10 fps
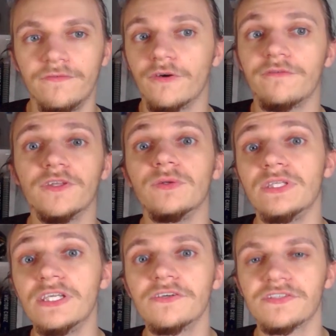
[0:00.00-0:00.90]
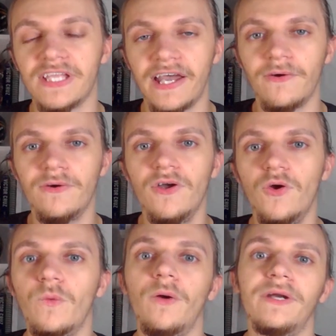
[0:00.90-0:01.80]
for a few years now,
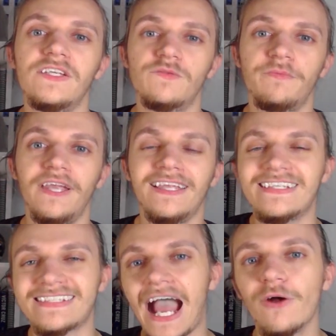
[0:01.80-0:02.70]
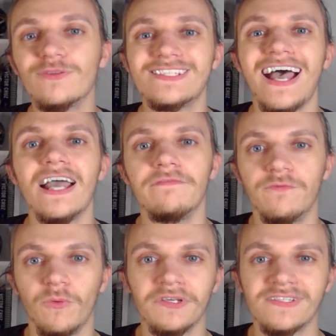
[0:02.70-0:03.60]
where when he's bringing in these outside
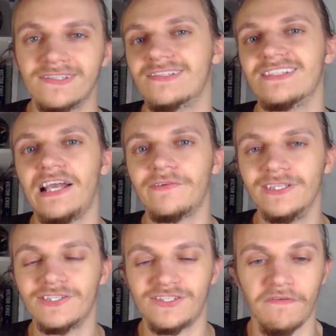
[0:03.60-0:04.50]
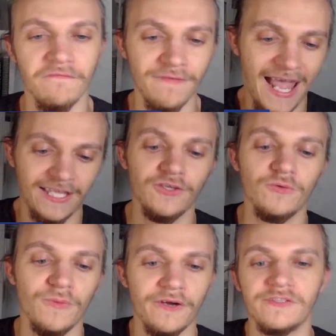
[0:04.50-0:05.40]
voices, it's not really just a
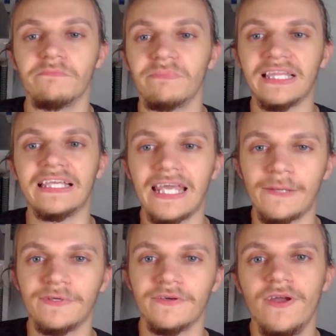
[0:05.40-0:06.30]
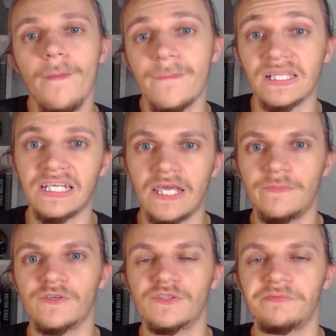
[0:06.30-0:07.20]
vacuum where it's Billy
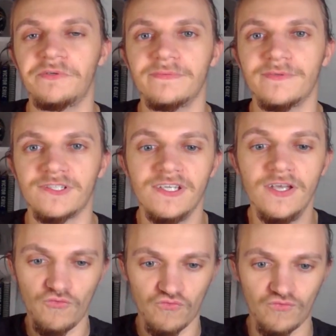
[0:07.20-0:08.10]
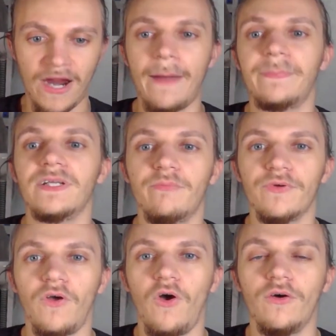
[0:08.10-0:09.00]
Napier's principles wrapped up
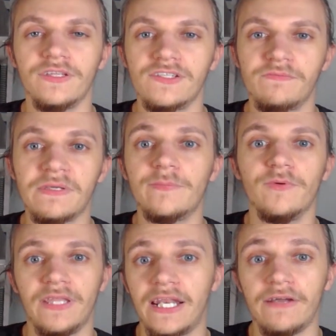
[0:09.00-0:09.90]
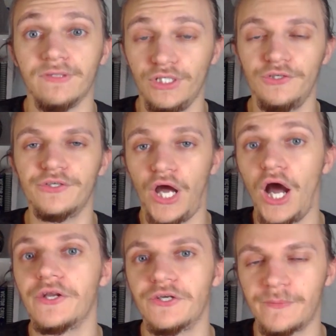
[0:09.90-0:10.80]
with all these people that have learned
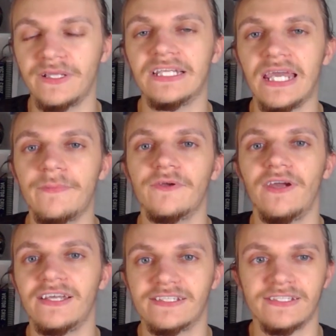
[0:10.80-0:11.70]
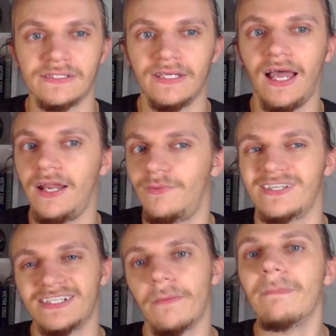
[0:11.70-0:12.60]
under Billy Napier as, I don't want
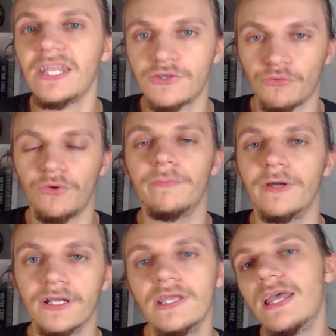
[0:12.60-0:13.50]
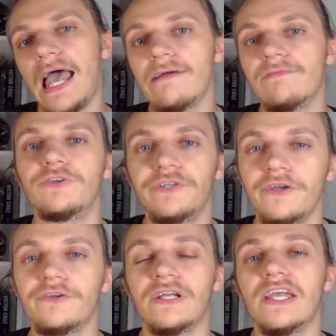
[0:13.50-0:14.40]
to say a mentor, but have learned
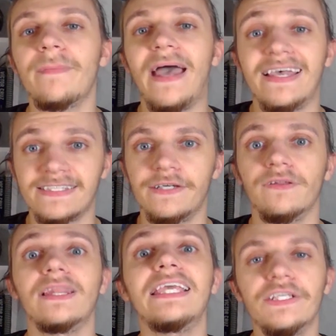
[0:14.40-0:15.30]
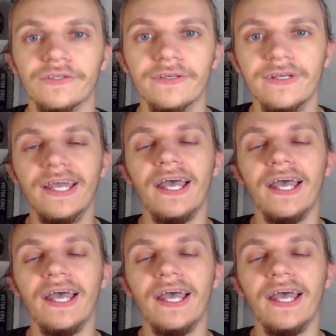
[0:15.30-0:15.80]
under him as their leader.